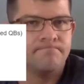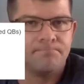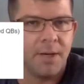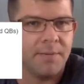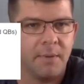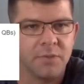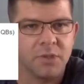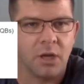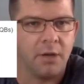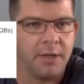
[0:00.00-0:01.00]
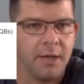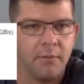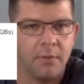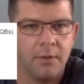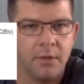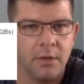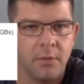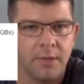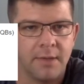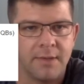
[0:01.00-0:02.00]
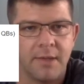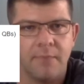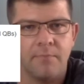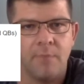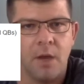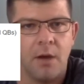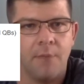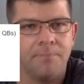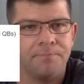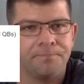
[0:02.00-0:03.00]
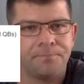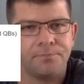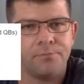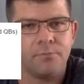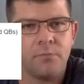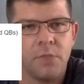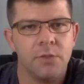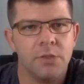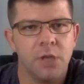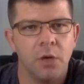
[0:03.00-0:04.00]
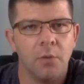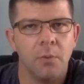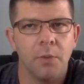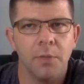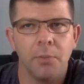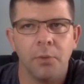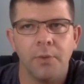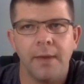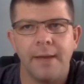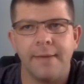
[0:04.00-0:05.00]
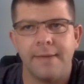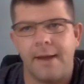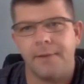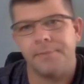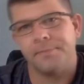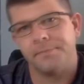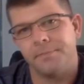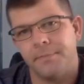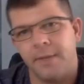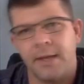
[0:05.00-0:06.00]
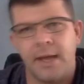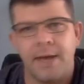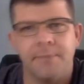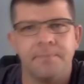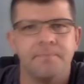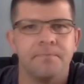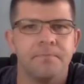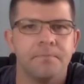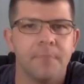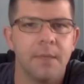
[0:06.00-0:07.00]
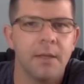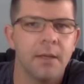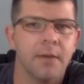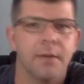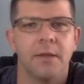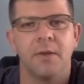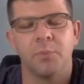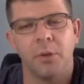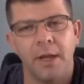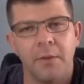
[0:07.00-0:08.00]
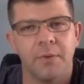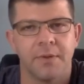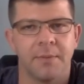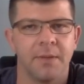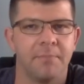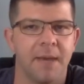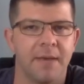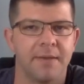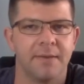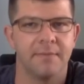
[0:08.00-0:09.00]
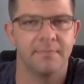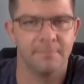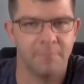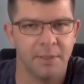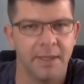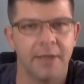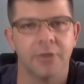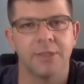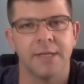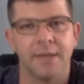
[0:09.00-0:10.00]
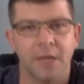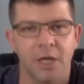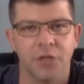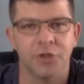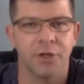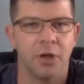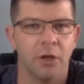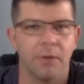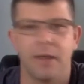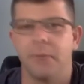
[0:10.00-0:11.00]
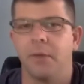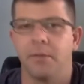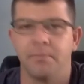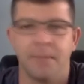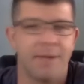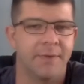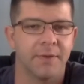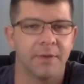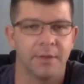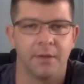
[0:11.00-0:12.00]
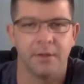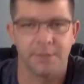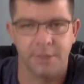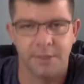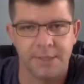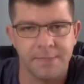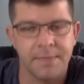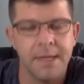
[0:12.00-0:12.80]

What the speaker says: But I'm just calling out what I see. So when you pull that down, again, he's playing with some of the best players in the country all around him on basically an all-star team,